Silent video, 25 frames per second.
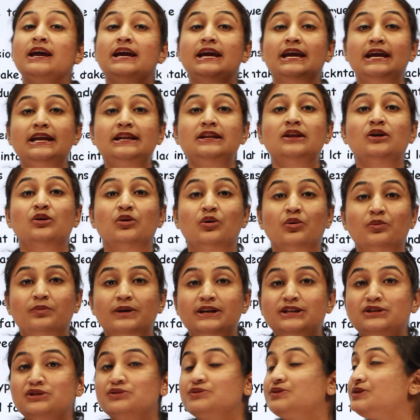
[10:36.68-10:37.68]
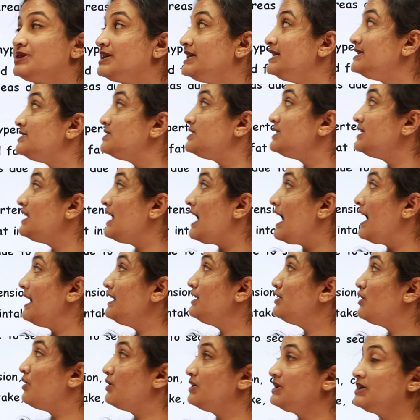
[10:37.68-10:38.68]
in overnutrition
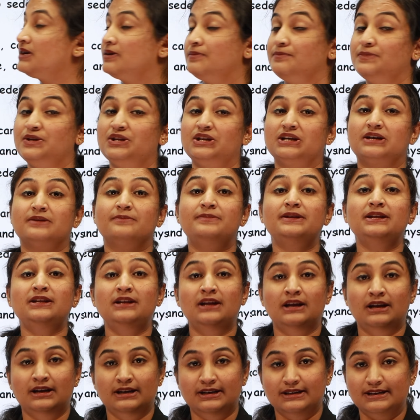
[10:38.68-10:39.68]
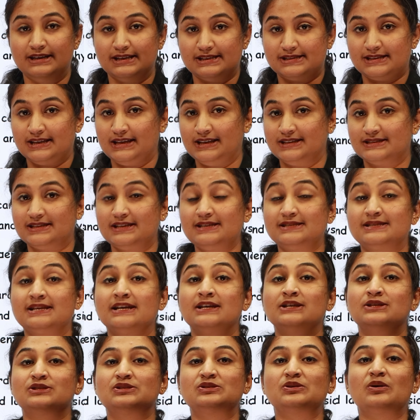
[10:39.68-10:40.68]
and non-communicable diseases.
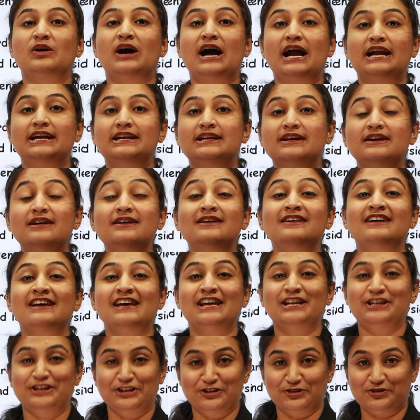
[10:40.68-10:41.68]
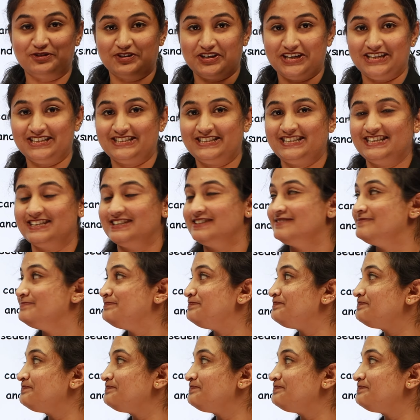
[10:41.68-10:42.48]
So under nutrition.